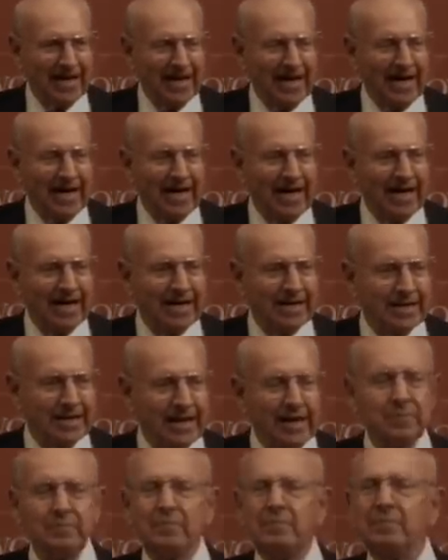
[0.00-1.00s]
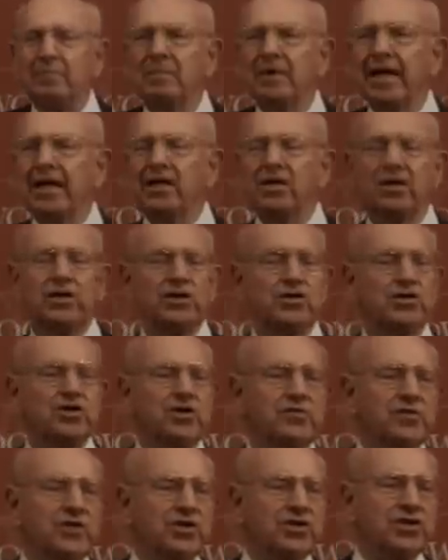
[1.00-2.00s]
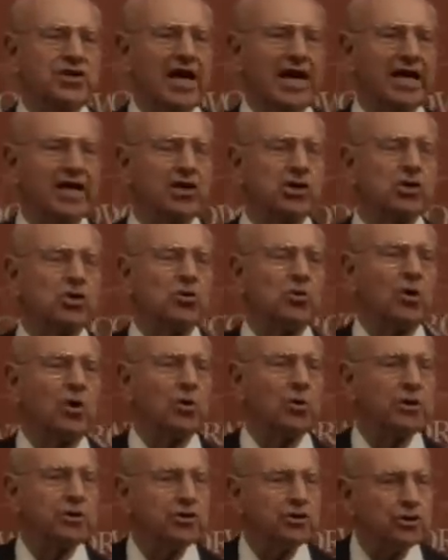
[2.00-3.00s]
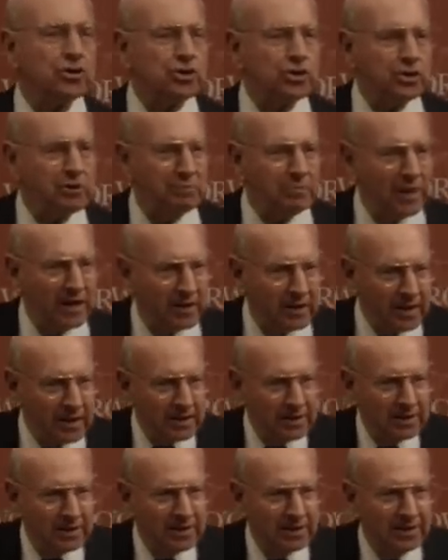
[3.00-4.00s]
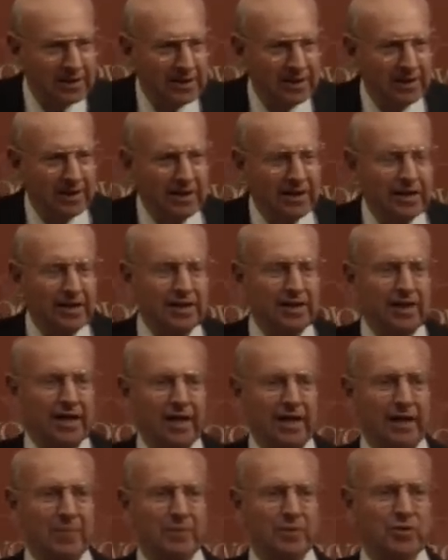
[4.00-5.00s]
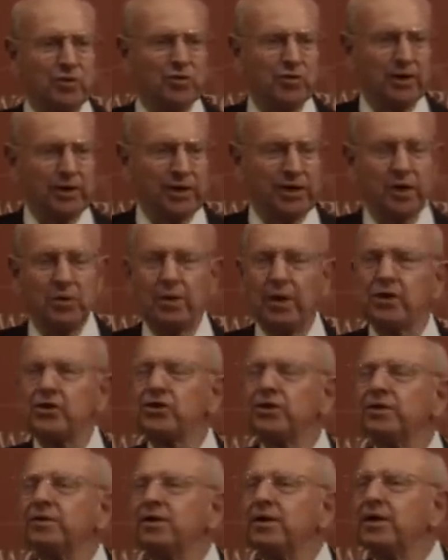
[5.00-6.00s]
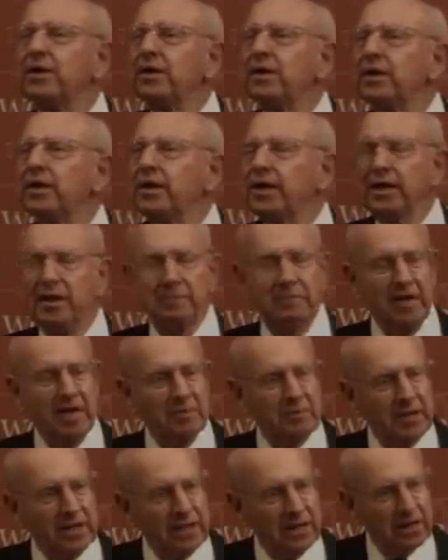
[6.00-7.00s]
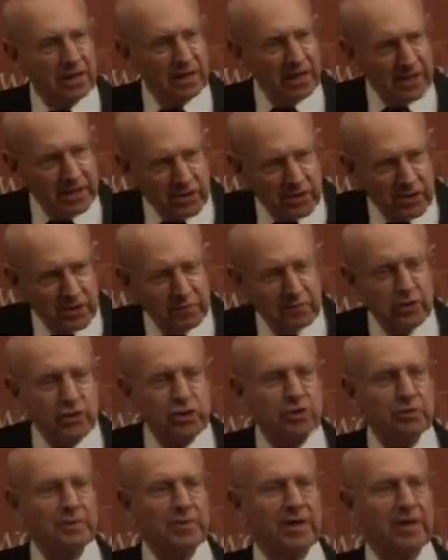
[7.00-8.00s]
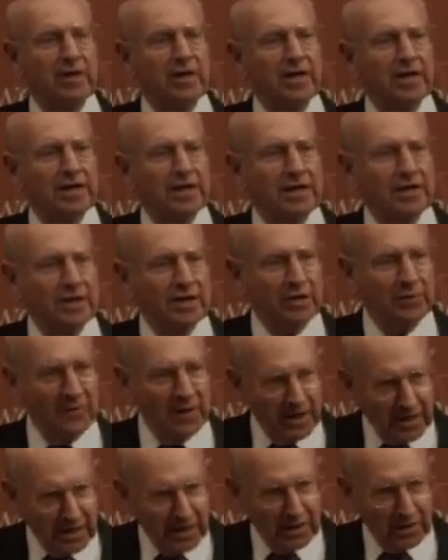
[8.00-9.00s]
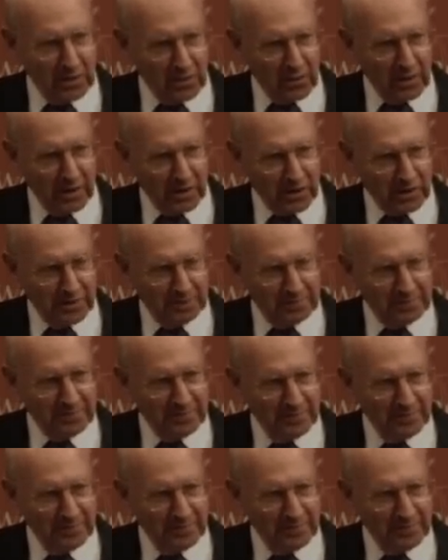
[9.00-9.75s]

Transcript: Uh, and that maintenance of the status quo is a chimera in the Arab Israeli question. It may be less of a chimera in the Iranian question,